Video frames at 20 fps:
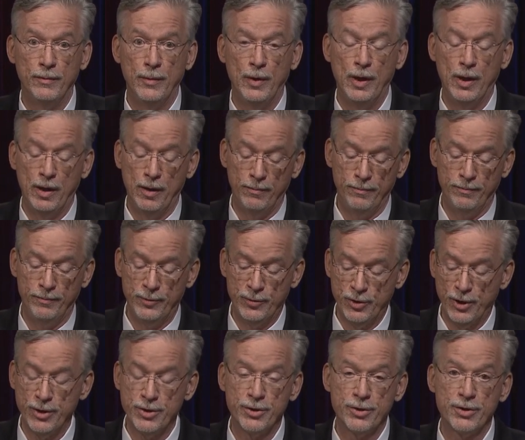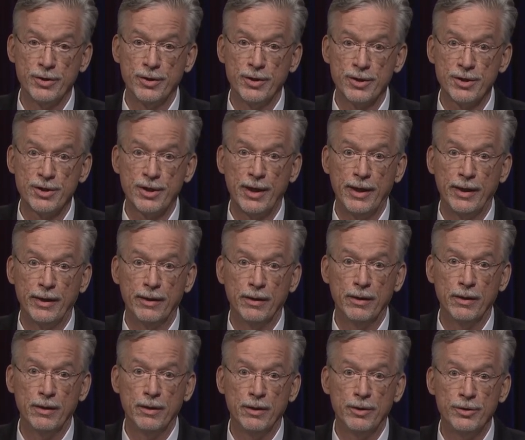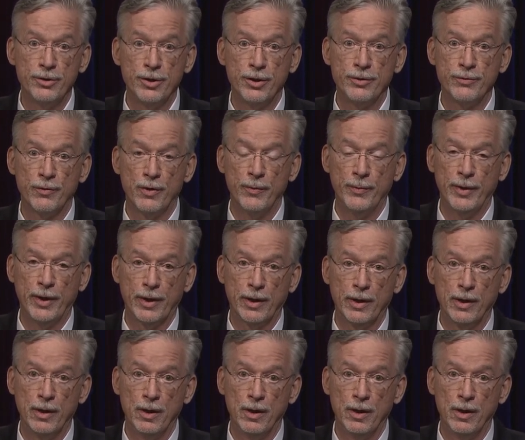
uh, judges in the state, Judge Romanick.